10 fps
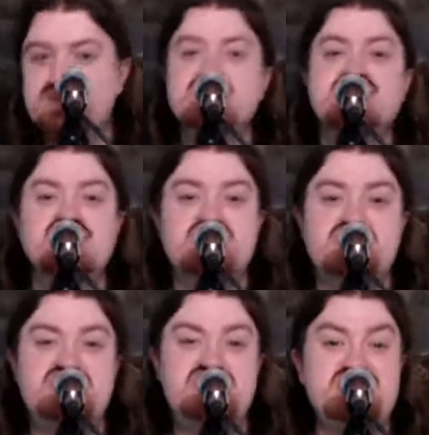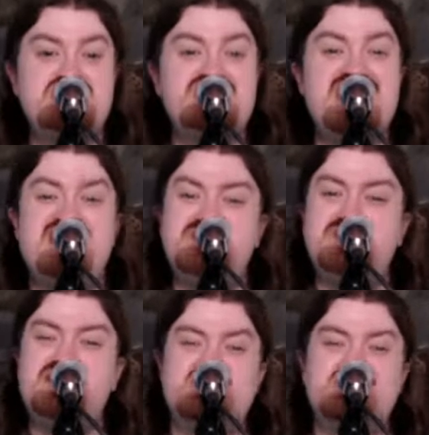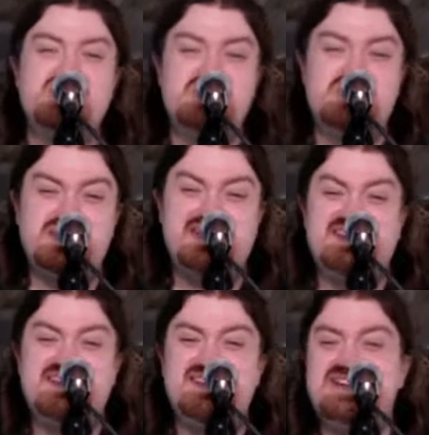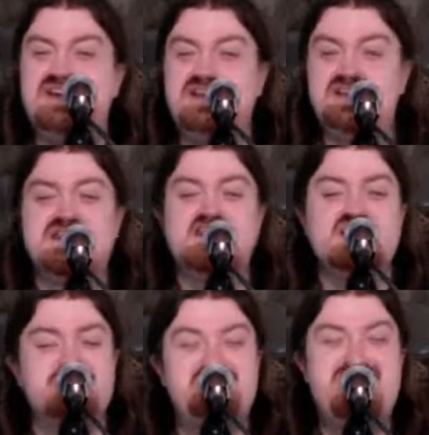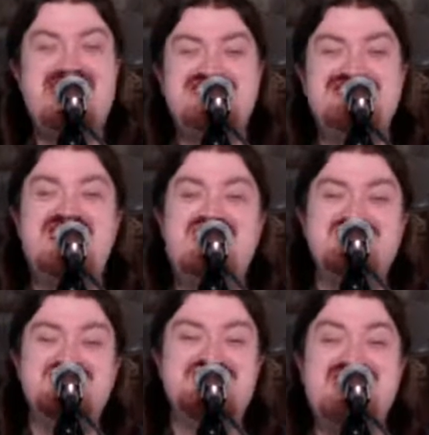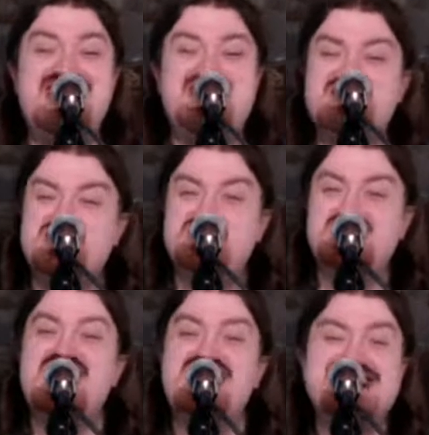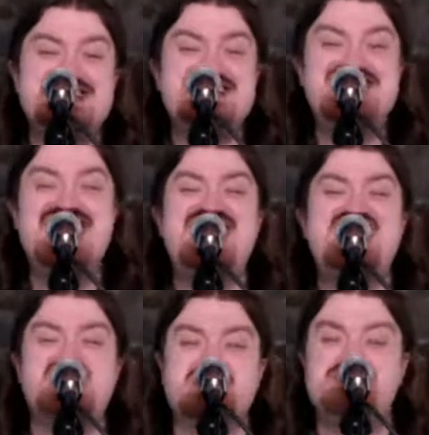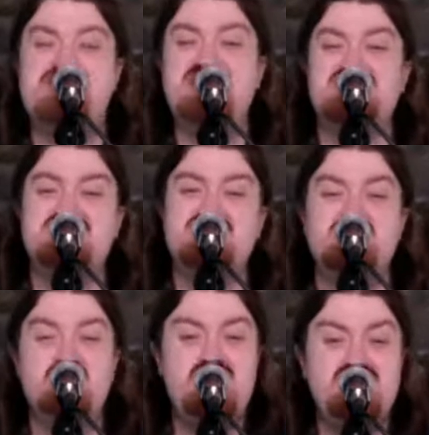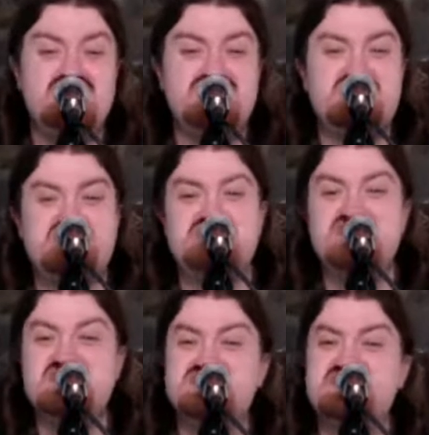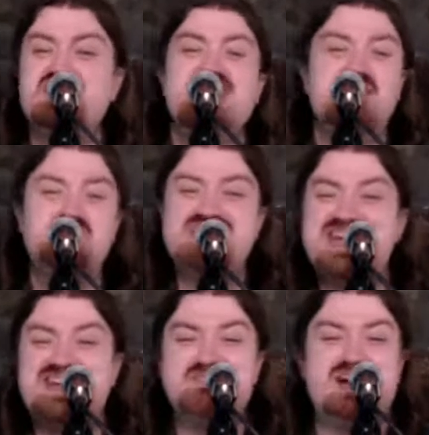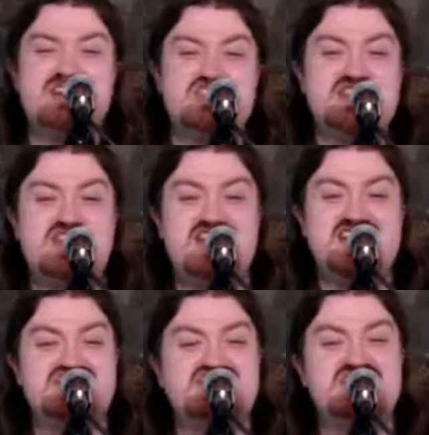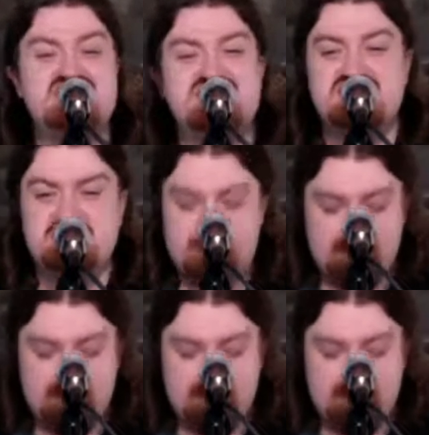the cheers sound much too good. The backyard sales of tallest tales is far too understood. I'm taking my chances